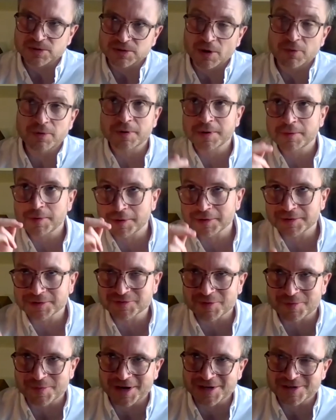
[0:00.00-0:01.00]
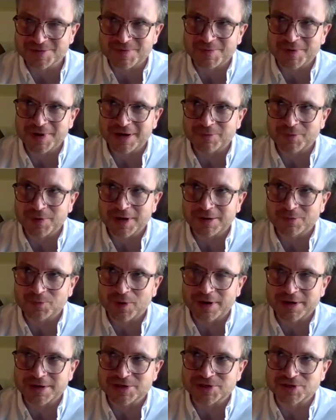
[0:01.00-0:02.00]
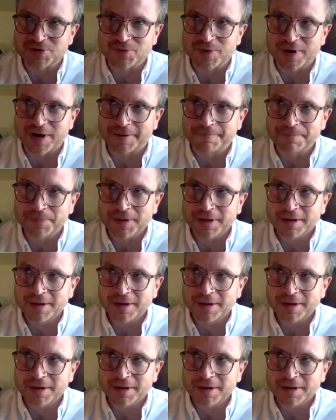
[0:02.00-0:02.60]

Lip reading: It reminds me, we had one issue where